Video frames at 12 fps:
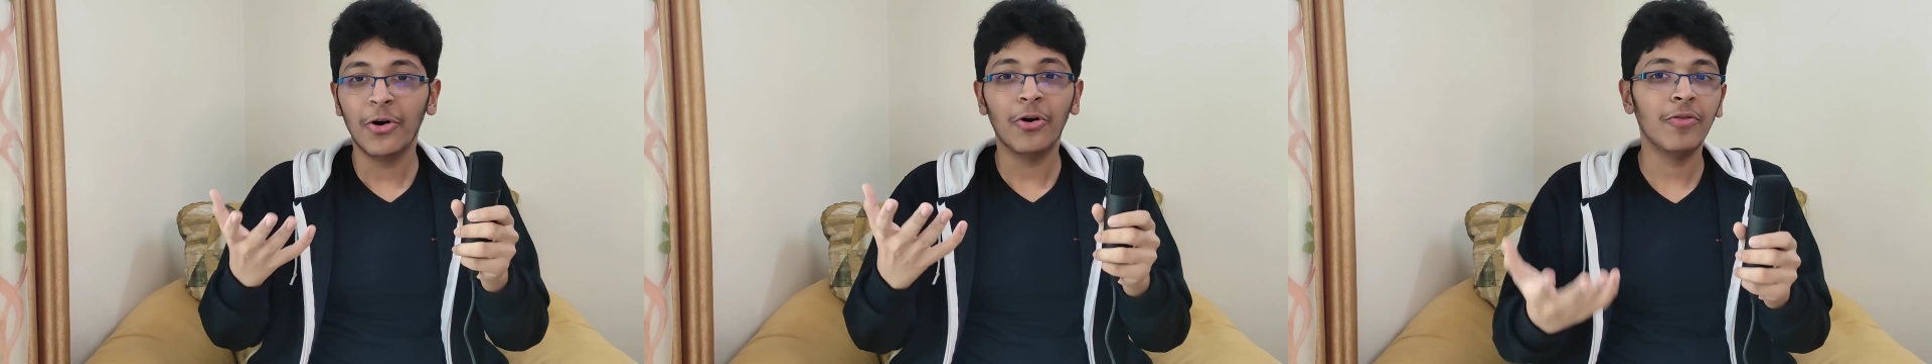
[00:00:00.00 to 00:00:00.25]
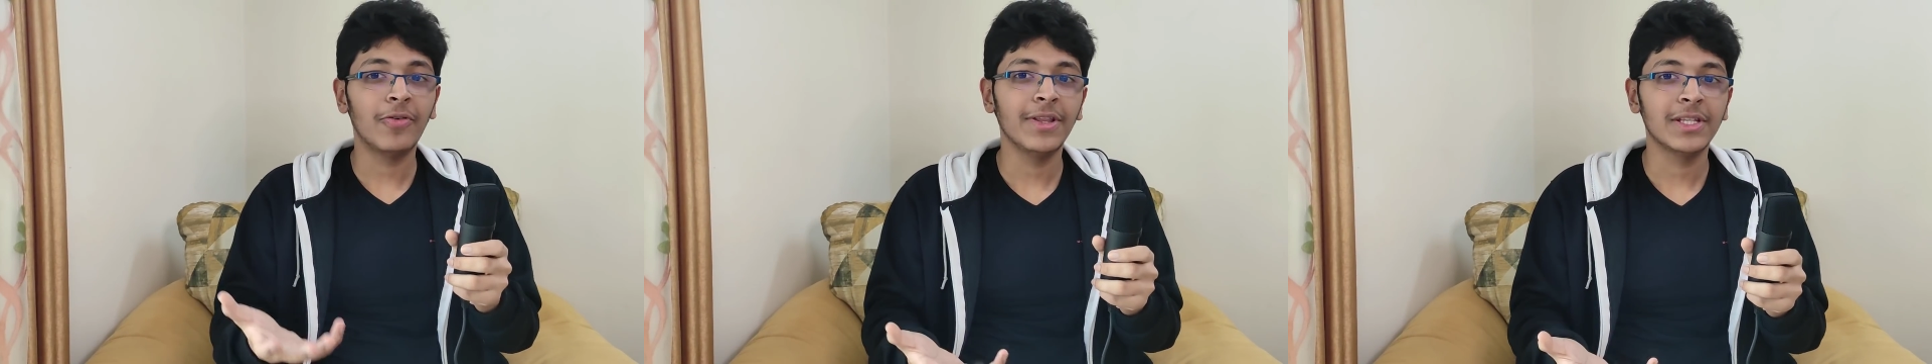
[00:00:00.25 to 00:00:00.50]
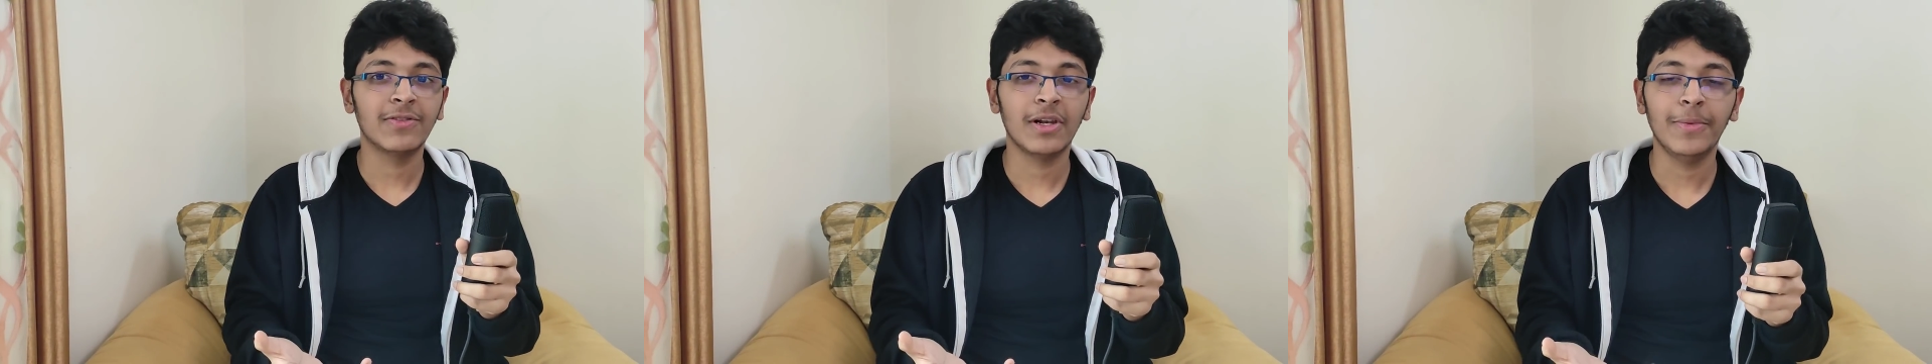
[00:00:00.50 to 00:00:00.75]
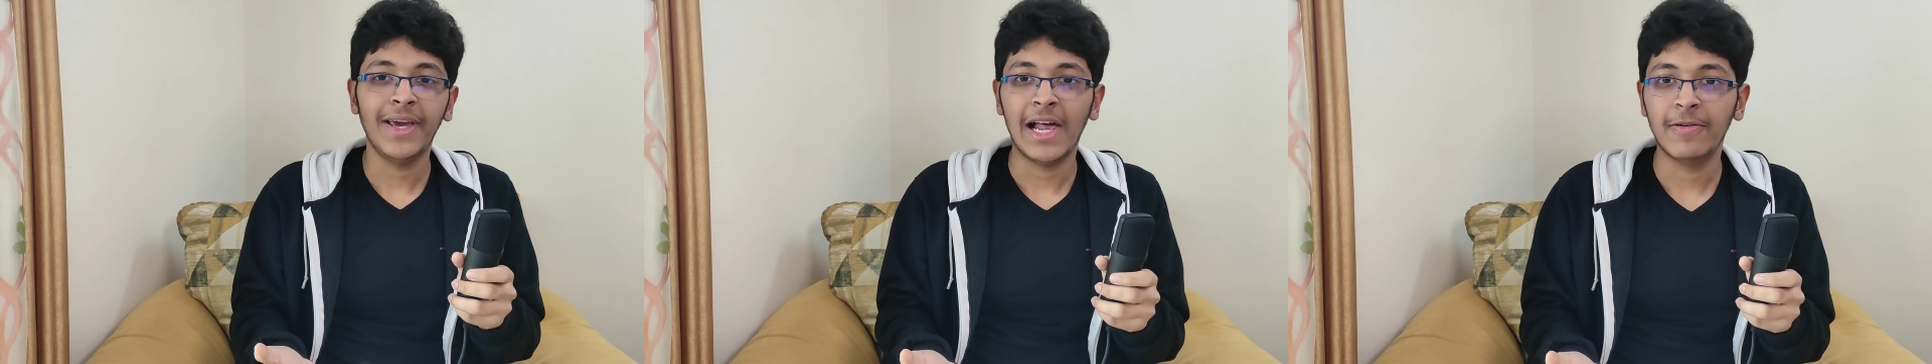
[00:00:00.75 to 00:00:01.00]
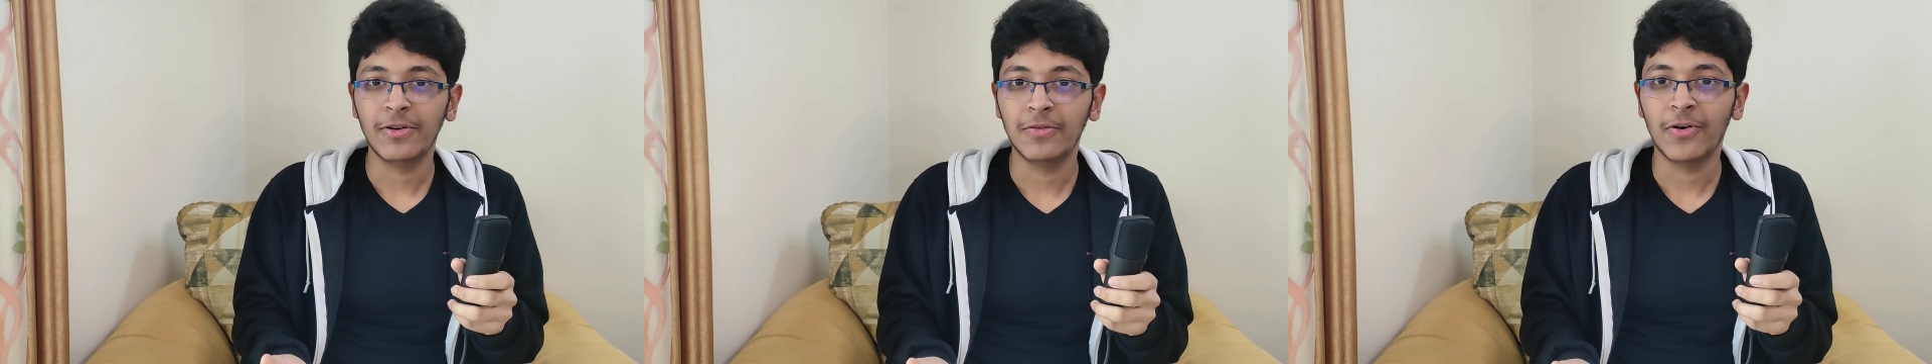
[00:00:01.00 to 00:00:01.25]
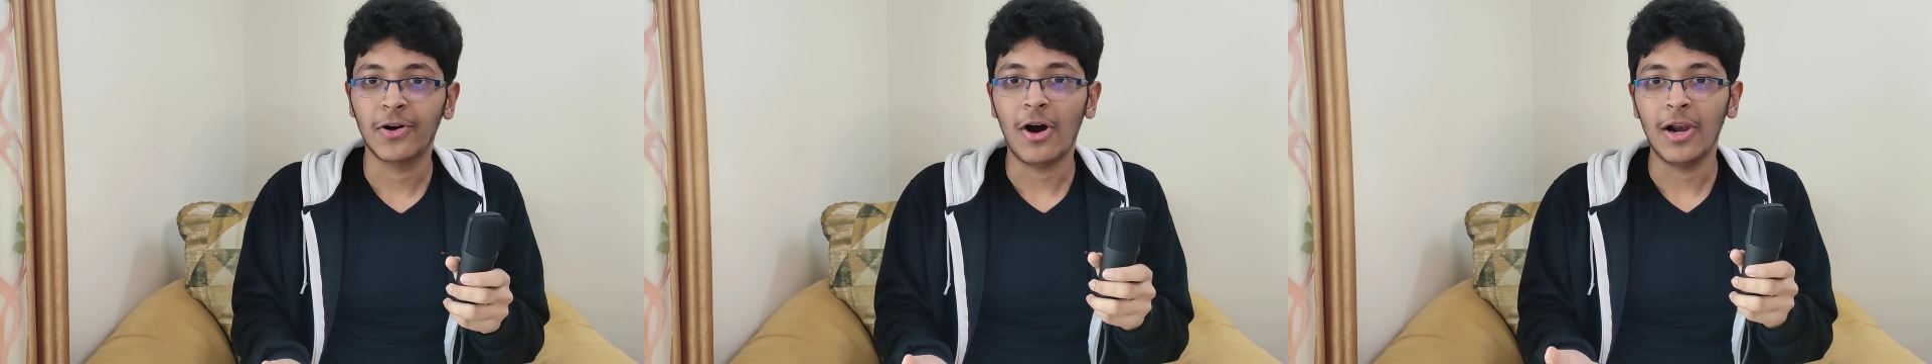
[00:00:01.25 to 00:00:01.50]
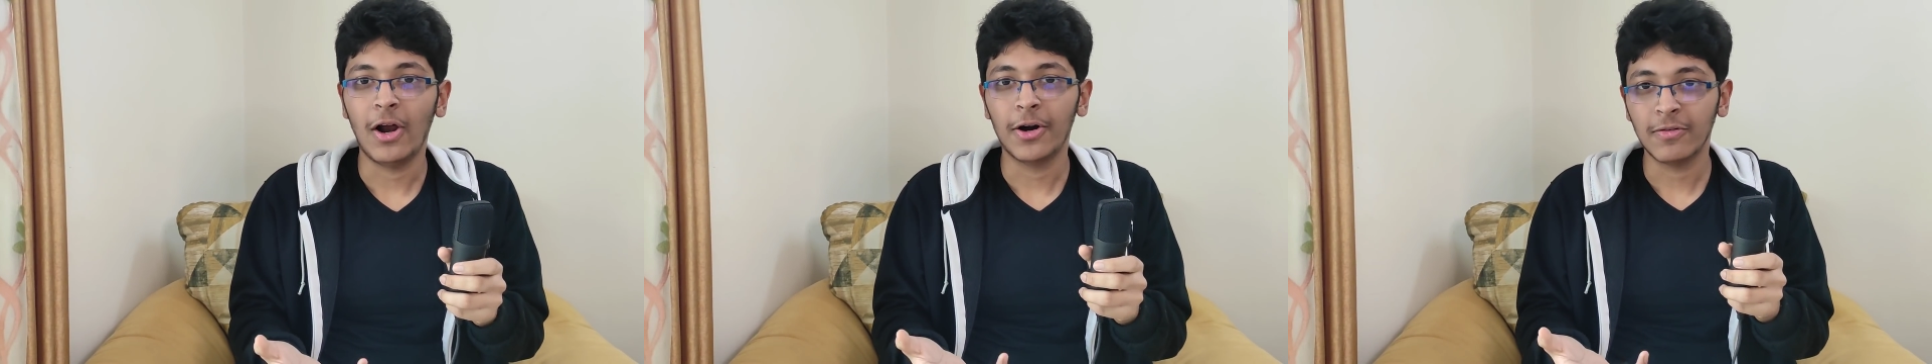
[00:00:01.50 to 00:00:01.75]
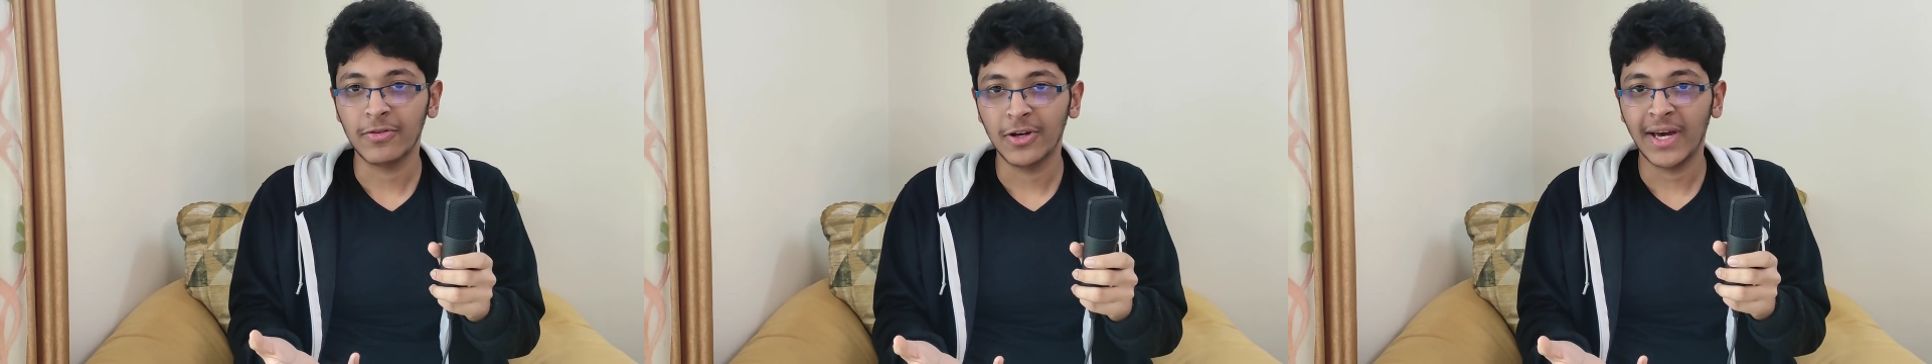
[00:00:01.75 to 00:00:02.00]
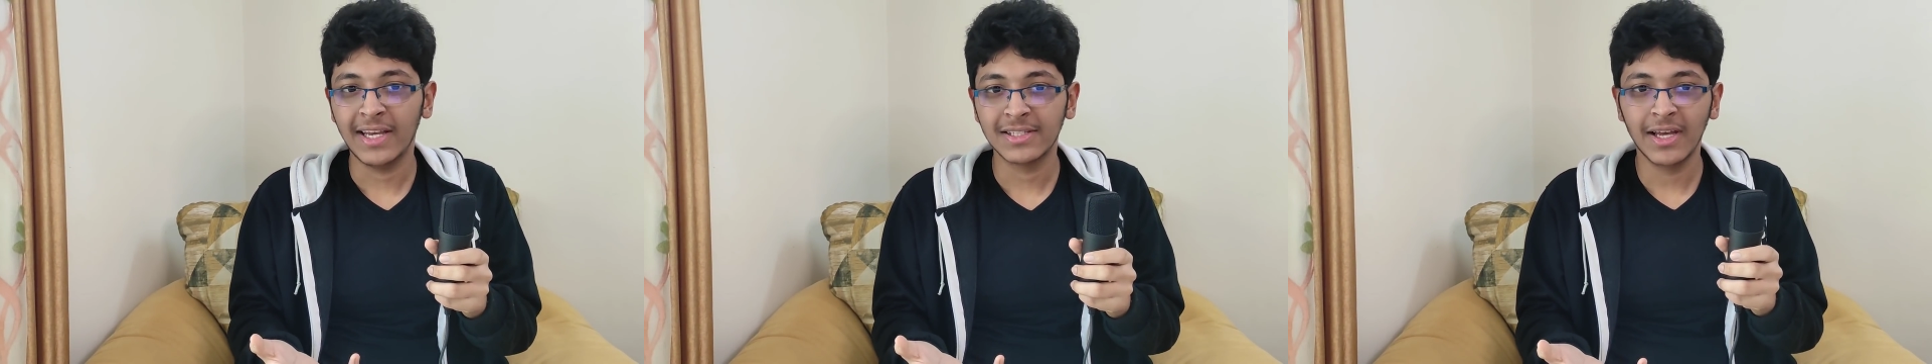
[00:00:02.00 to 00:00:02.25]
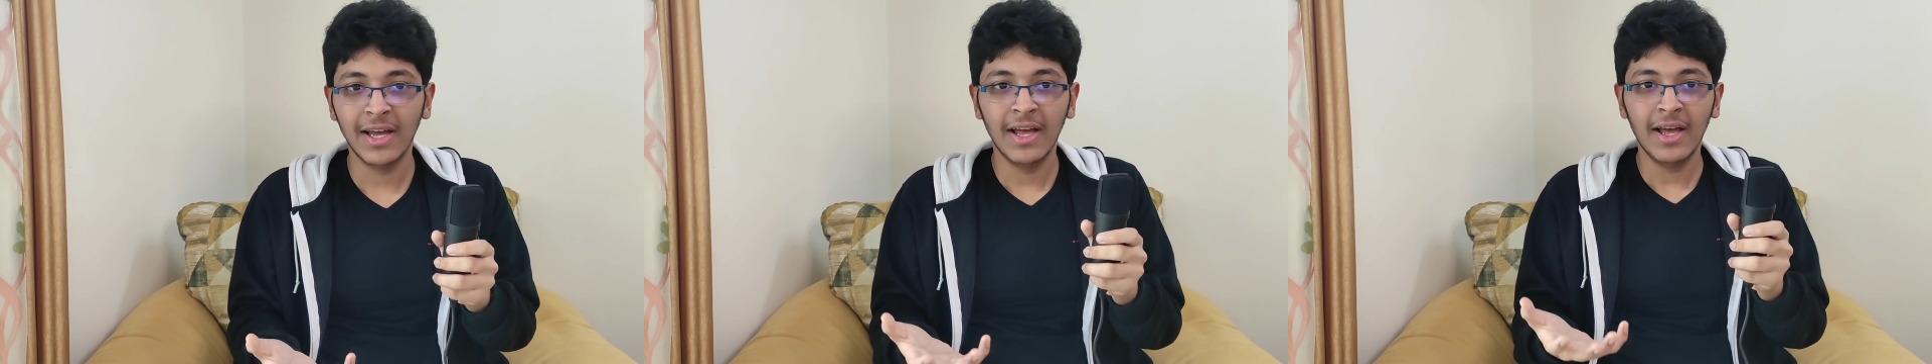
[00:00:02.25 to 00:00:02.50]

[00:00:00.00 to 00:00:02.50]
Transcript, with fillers: Hopefully, this will be helpful for a lot of you guys.